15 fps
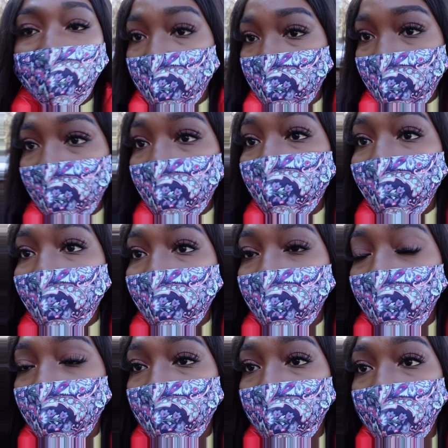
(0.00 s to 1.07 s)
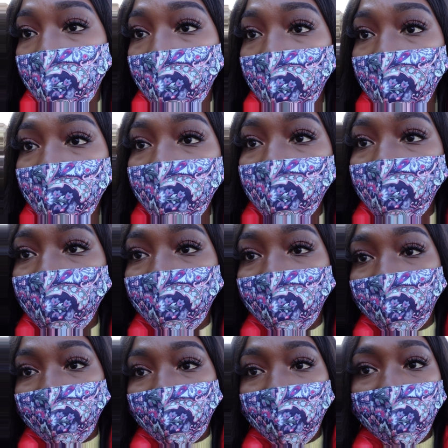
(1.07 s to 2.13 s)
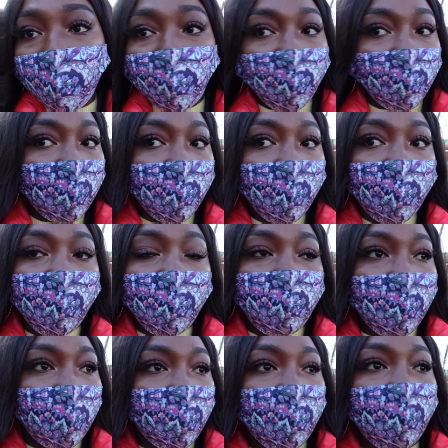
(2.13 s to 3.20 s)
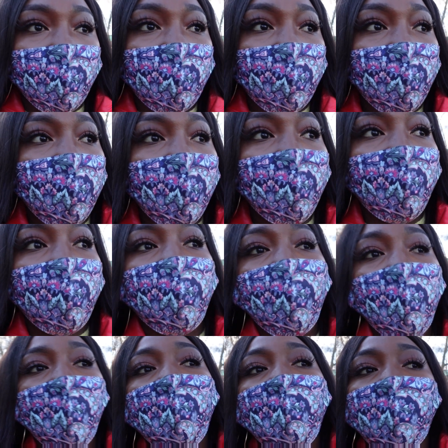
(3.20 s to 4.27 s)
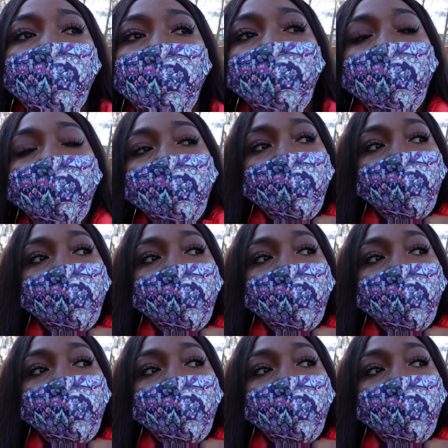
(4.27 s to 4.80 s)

kept our masks on during the whole visit the masks were on we took